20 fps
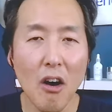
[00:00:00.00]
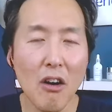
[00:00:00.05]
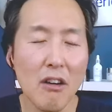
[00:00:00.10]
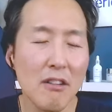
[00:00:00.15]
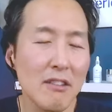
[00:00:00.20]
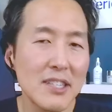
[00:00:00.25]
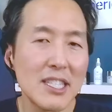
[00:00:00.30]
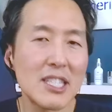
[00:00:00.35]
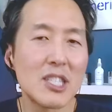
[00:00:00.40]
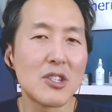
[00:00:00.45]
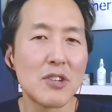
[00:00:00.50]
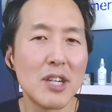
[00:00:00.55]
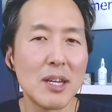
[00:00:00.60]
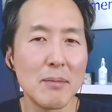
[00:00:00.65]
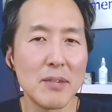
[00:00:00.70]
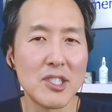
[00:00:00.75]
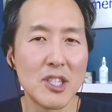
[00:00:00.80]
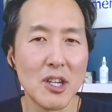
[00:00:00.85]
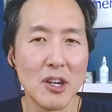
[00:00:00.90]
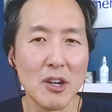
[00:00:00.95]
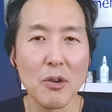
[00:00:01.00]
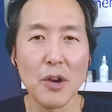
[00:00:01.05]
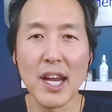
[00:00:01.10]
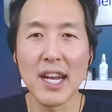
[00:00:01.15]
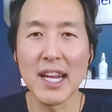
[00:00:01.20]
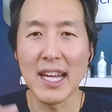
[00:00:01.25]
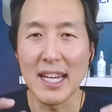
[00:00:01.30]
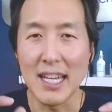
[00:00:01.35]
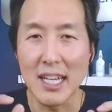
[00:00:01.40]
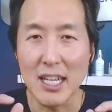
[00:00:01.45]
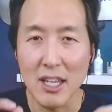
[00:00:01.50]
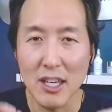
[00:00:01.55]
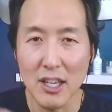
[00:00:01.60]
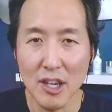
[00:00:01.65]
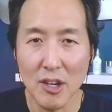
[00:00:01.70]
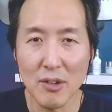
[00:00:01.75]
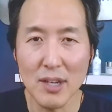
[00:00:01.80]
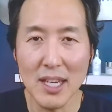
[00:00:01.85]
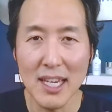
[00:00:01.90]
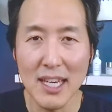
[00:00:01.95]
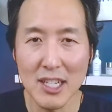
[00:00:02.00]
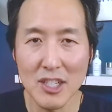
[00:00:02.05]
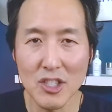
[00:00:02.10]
all these treatments are creating an acute